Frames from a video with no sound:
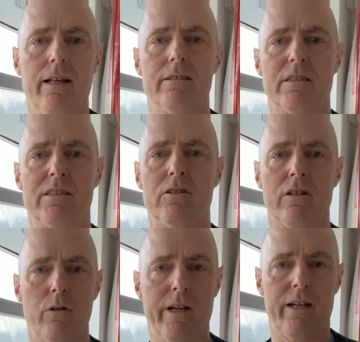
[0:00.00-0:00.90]
was a
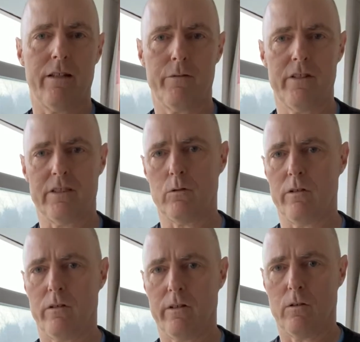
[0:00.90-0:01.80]
struggle getting the first
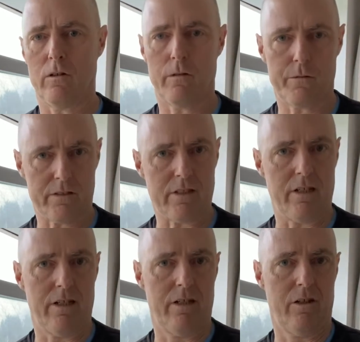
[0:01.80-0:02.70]
one off,
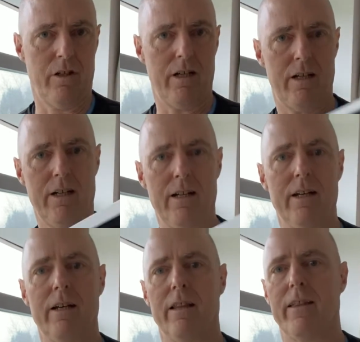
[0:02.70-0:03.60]
so
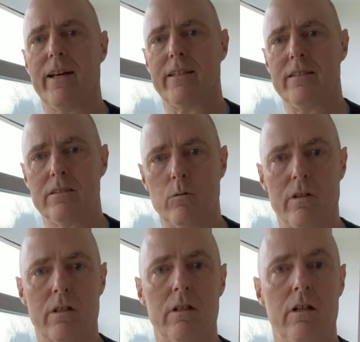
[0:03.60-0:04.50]
that is
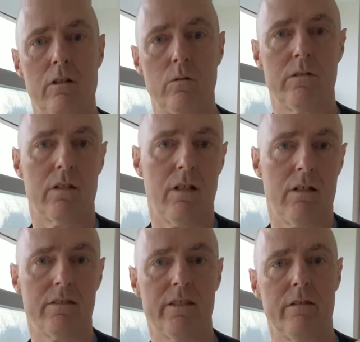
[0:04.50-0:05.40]
what kind of holds the
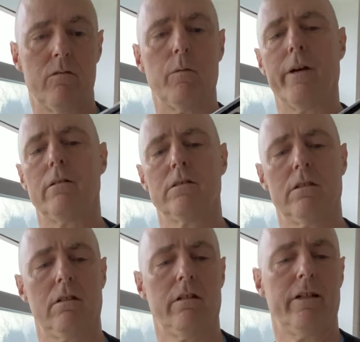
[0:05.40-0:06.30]
glass in from
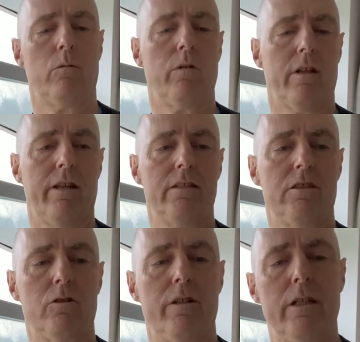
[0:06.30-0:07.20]
outside, one of these
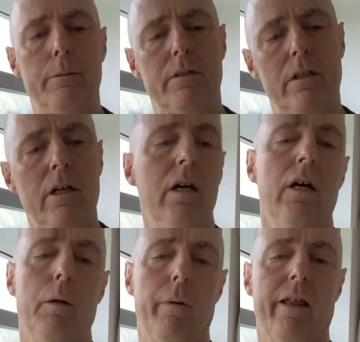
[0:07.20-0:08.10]
strips.
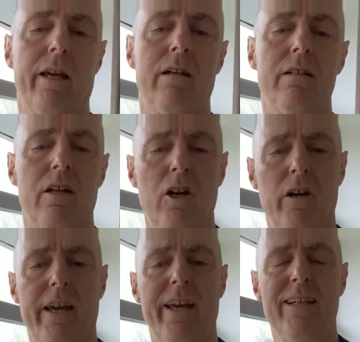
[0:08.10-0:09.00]
But they kind of
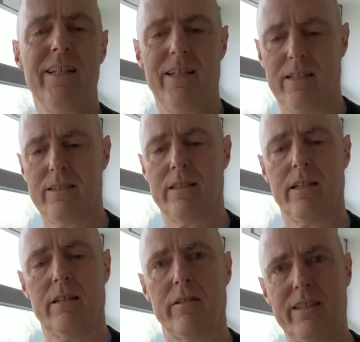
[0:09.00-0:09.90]
hook in, so
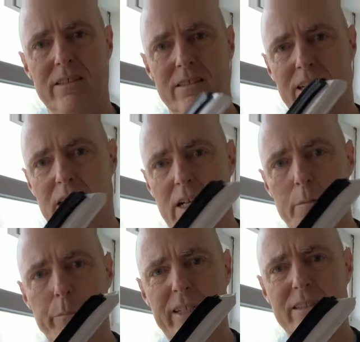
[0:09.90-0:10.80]
they've got these
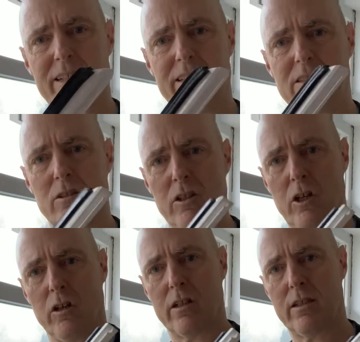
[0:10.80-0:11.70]
basically sort of
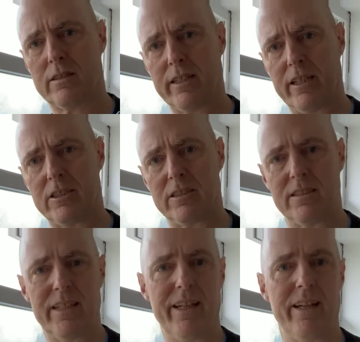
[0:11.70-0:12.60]
hook
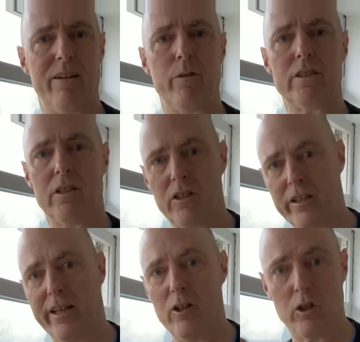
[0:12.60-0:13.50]
sections here which
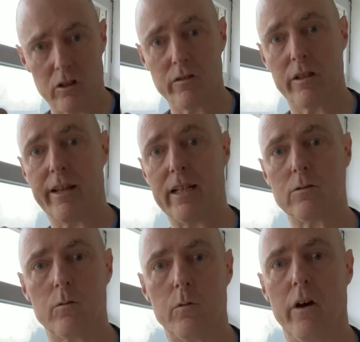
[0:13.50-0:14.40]
hook onto the
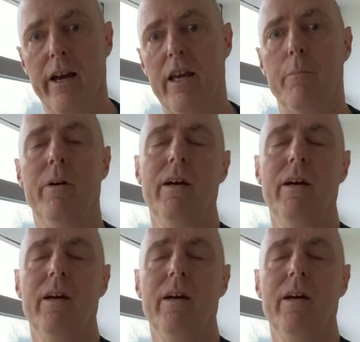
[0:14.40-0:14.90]
actual frame.